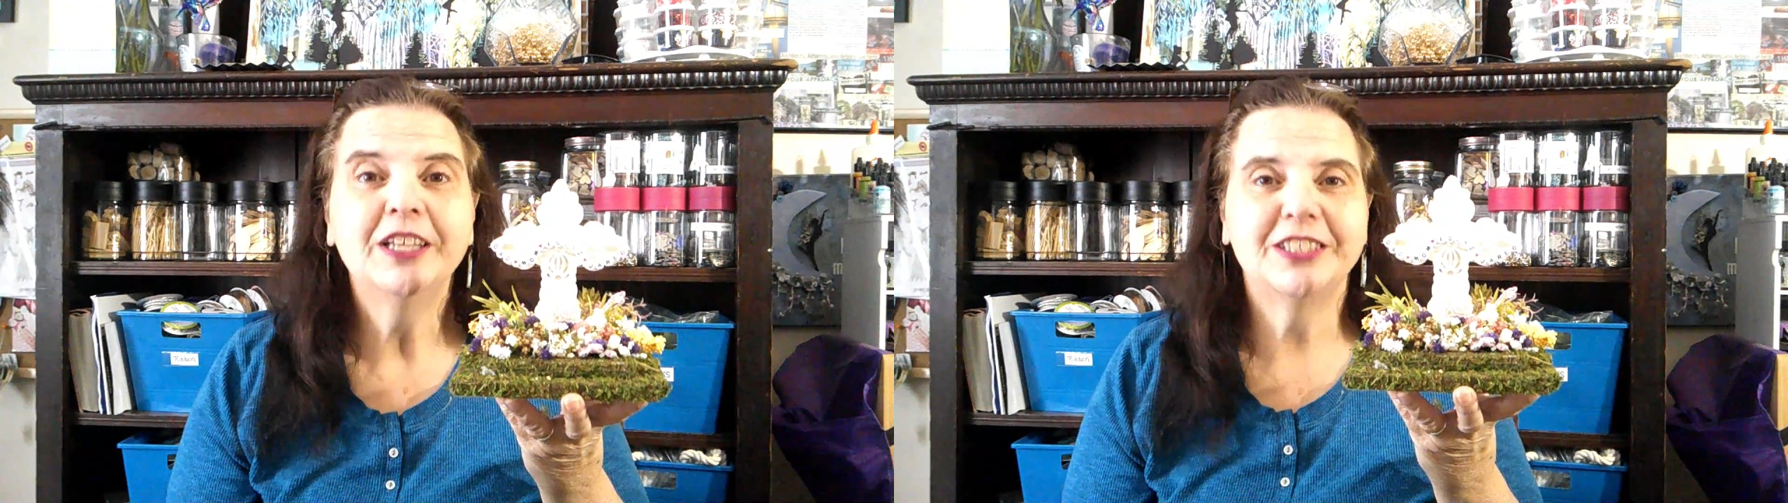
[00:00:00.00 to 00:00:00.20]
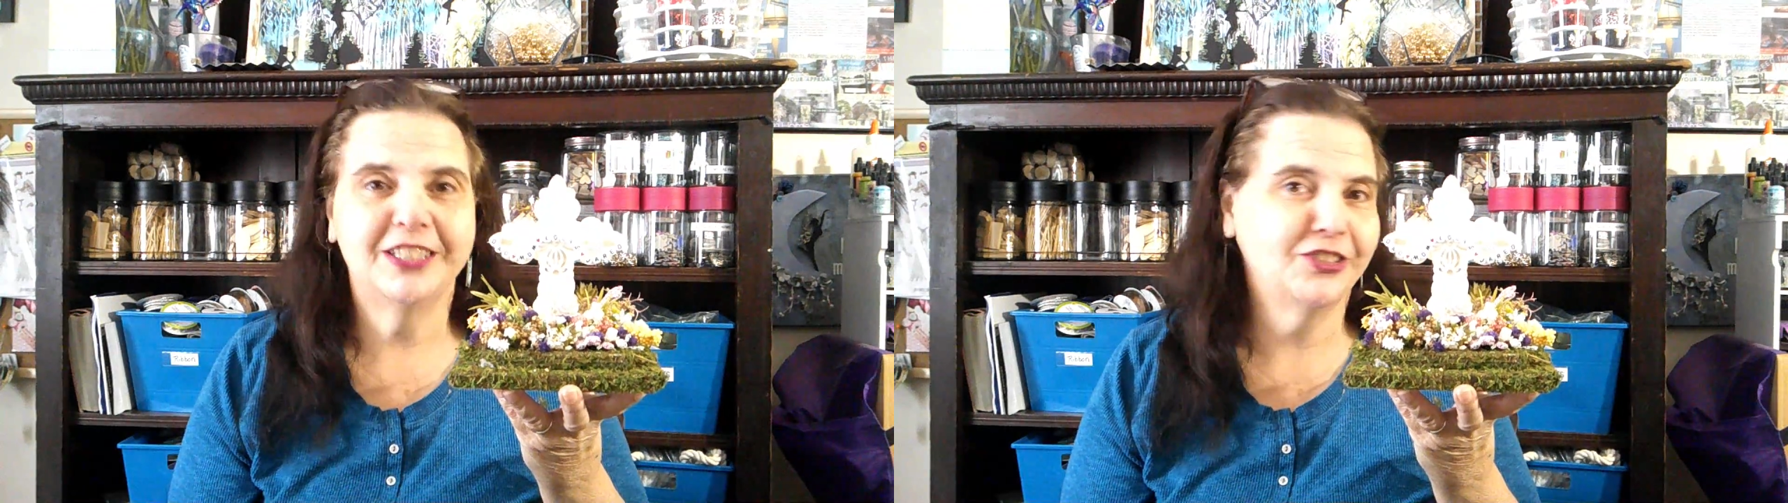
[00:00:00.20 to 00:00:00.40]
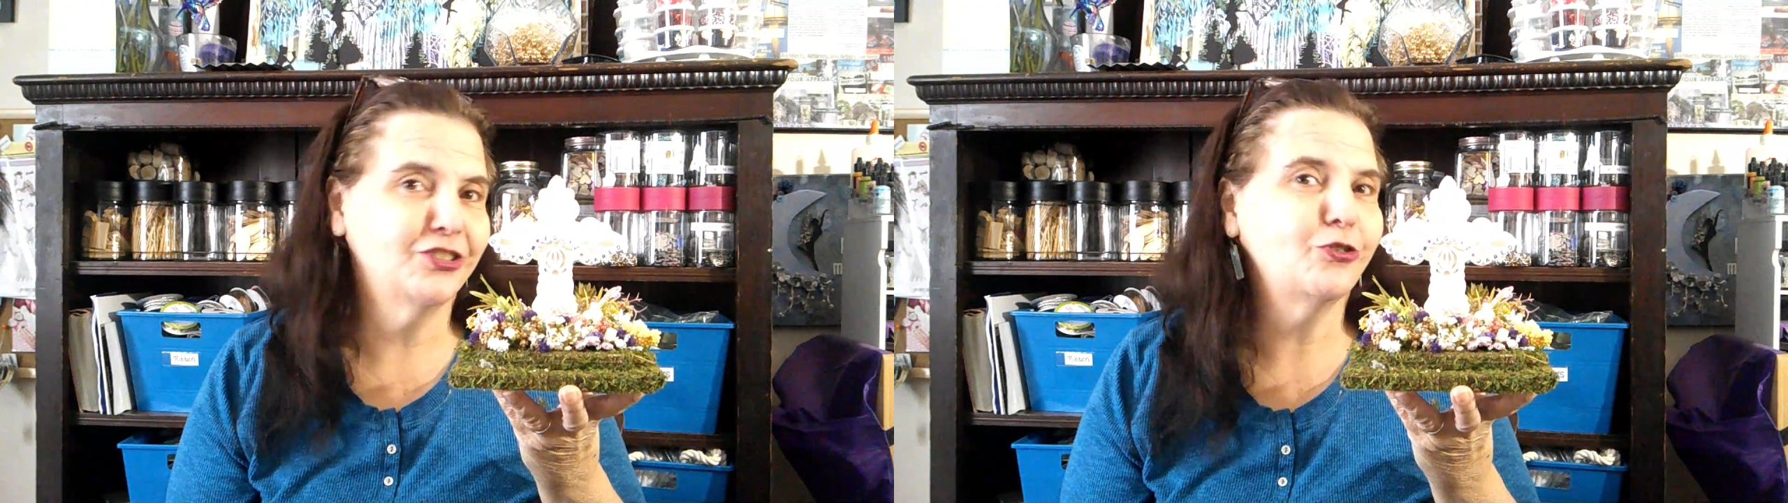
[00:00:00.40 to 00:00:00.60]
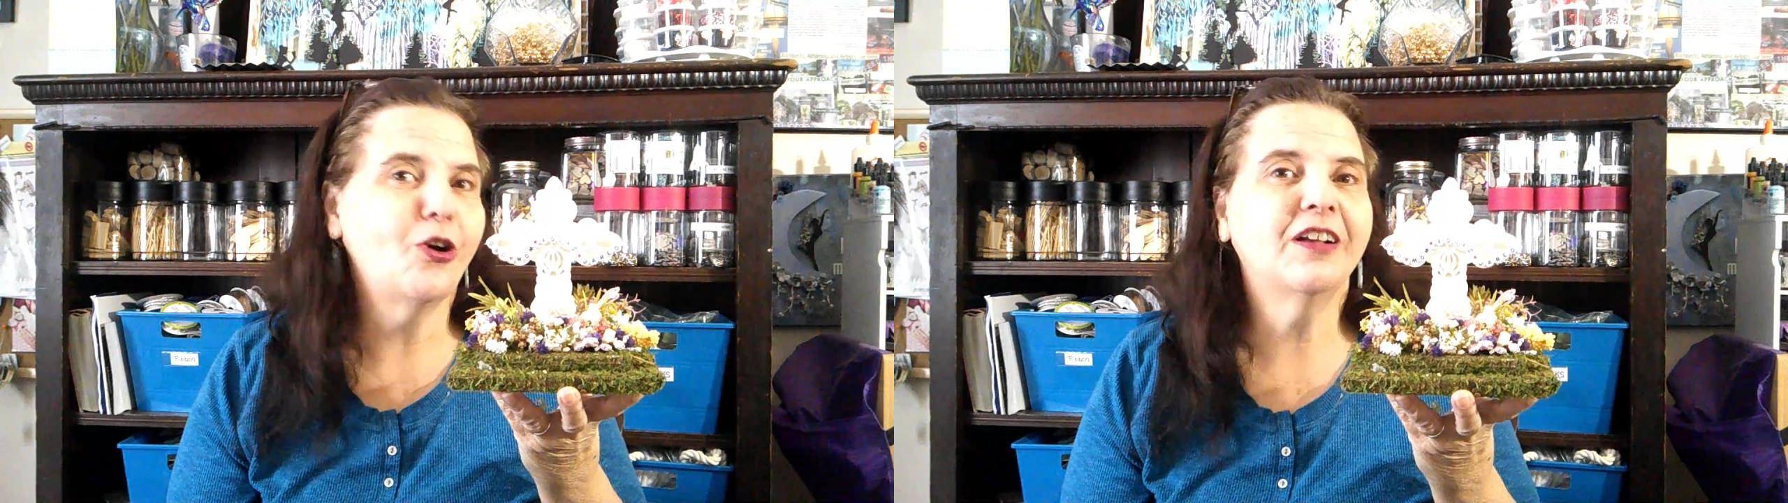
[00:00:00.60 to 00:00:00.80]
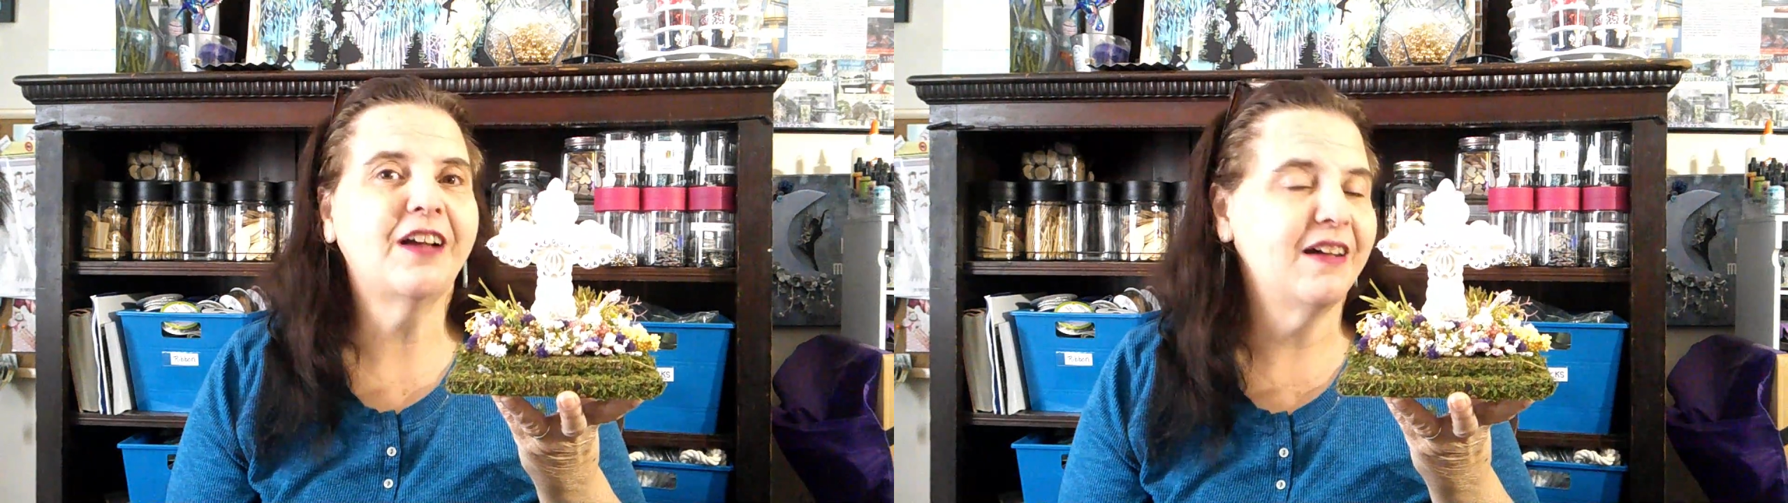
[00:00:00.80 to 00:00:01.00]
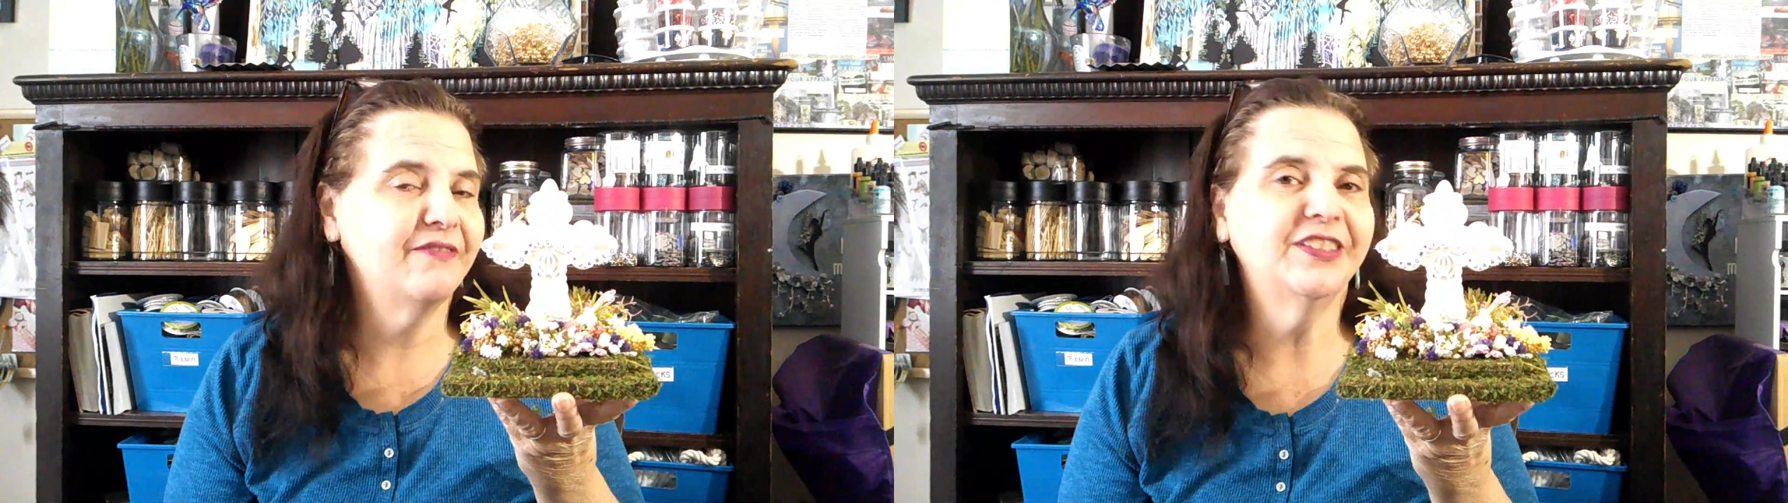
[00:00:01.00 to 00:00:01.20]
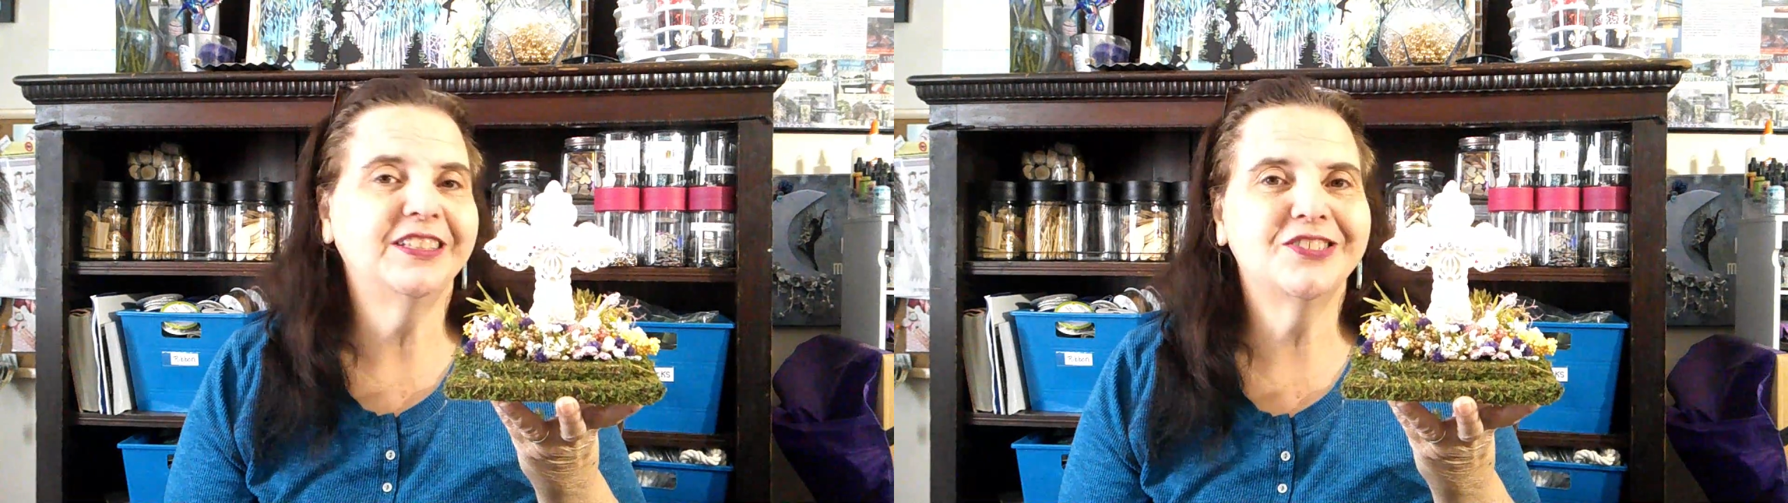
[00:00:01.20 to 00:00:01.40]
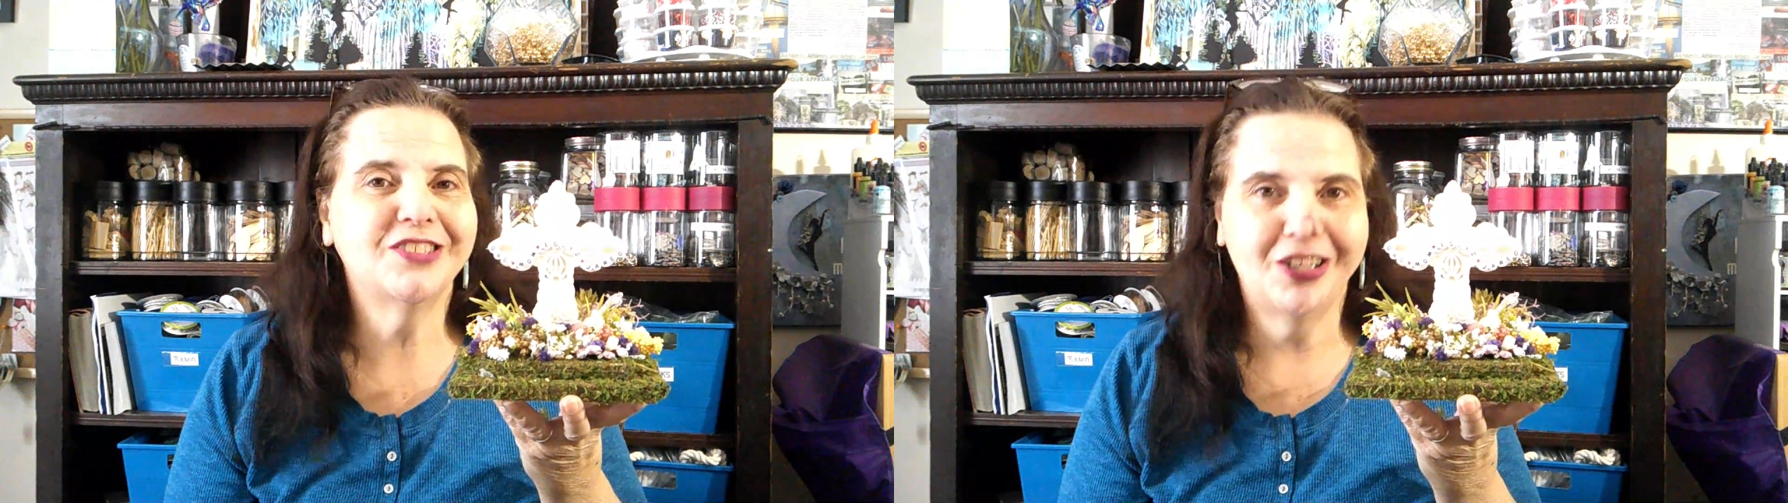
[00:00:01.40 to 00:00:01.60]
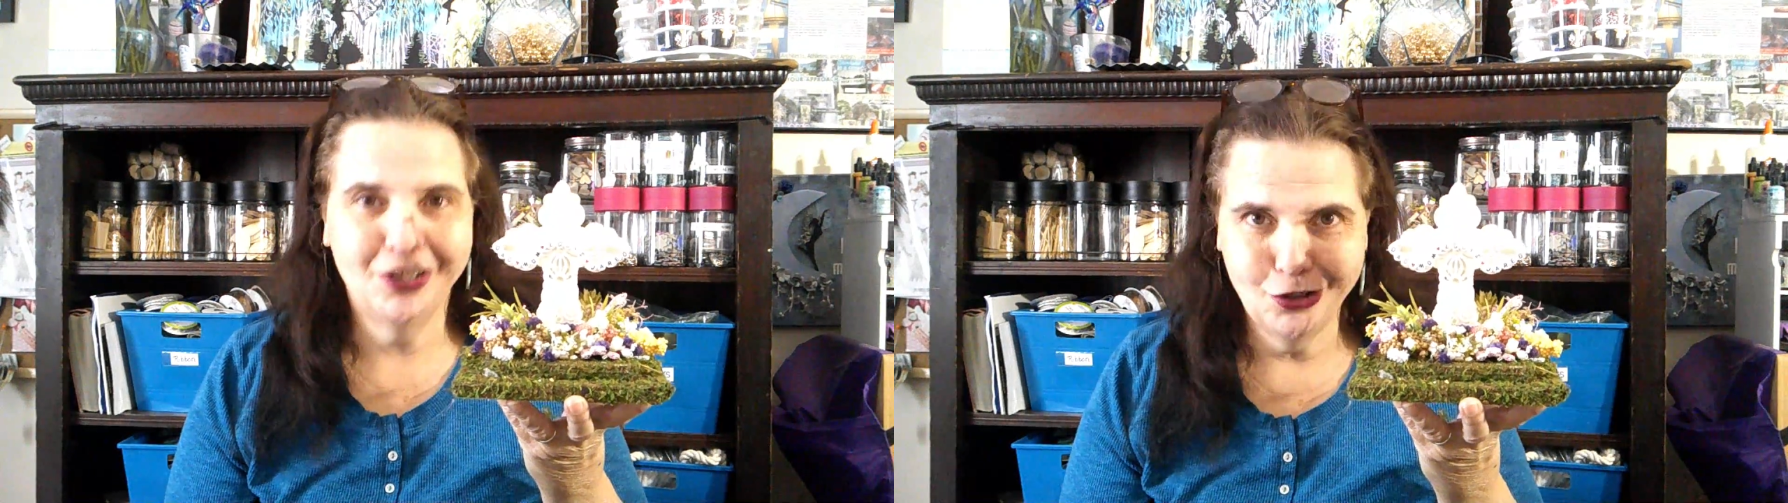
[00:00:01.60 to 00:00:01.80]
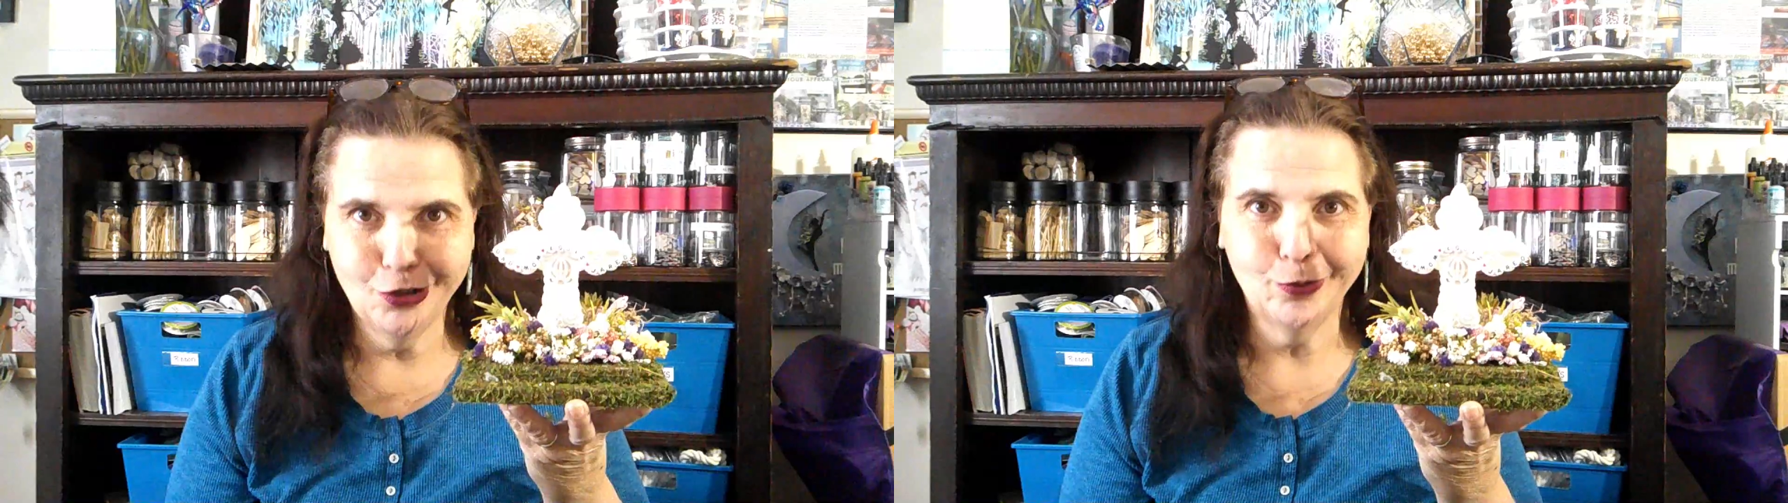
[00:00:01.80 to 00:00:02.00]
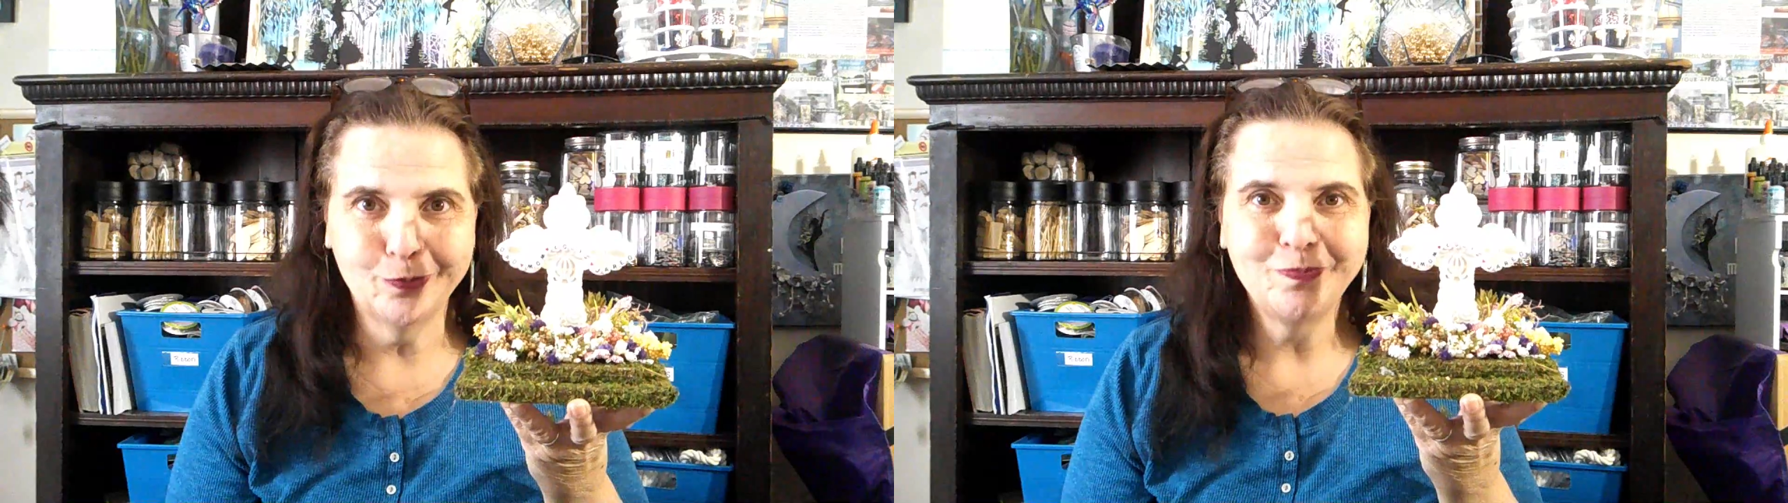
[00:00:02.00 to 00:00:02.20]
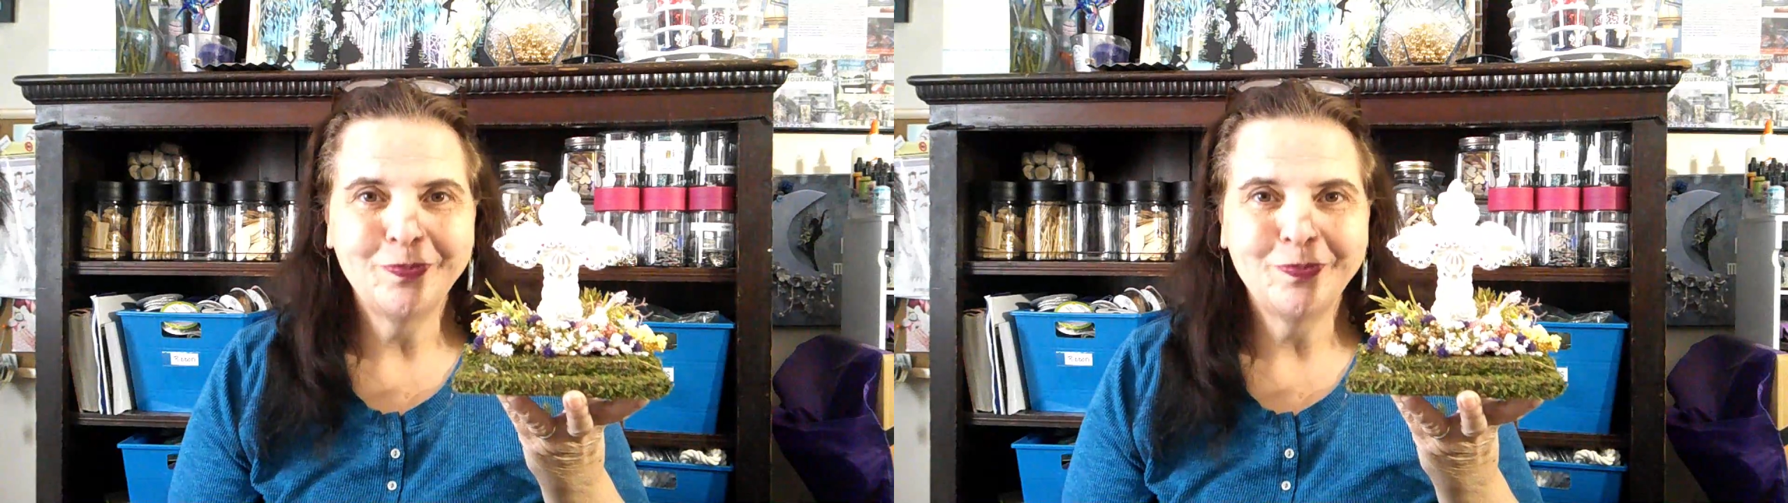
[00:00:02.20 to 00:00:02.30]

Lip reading: to install confidence in you.